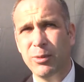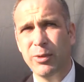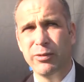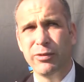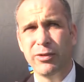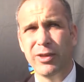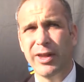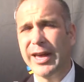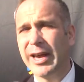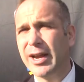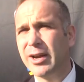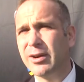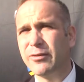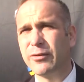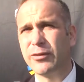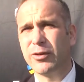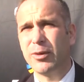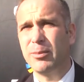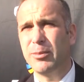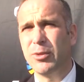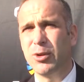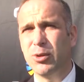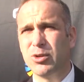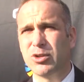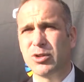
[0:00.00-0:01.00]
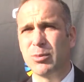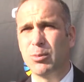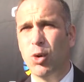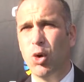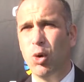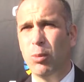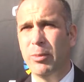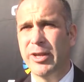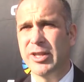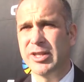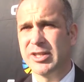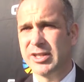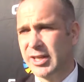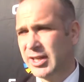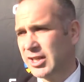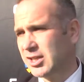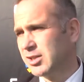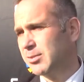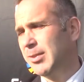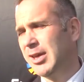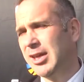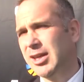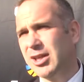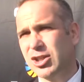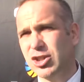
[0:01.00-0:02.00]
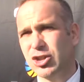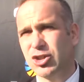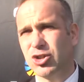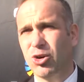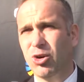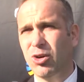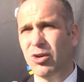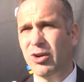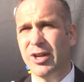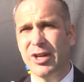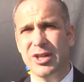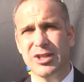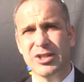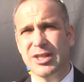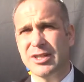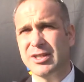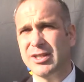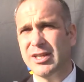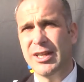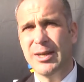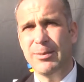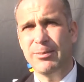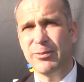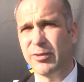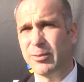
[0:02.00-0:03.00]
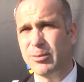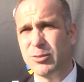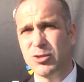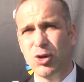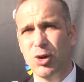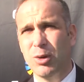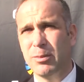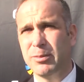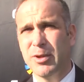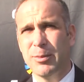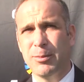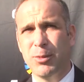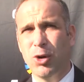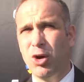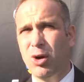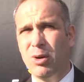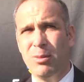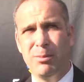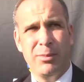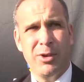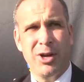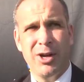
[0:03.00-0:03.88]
We've learned from those moments, and it's made us stronger as a team from top to bottom.